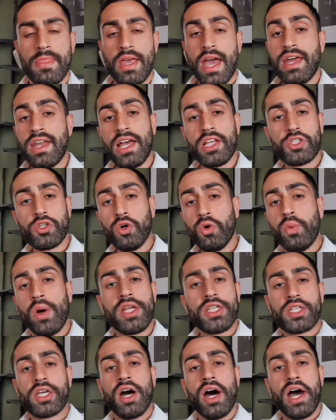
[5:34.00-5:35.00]
And as
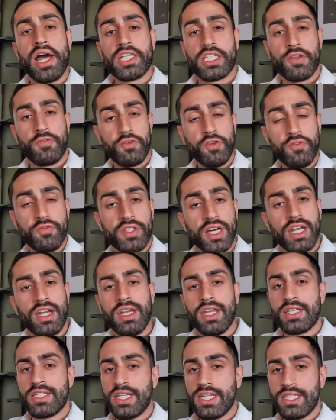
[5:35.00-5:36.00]
always, guys, if you've done
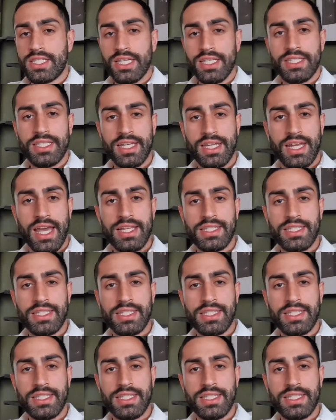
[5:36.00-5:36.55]
an existing DNA